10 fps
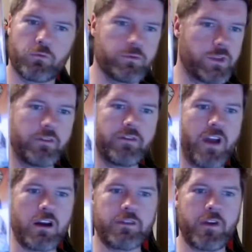the
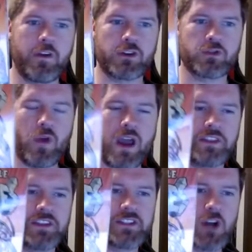very first, right at
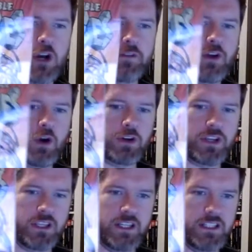the start of the
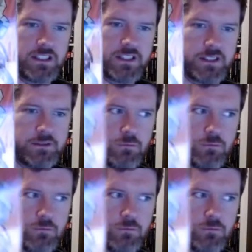Hercules.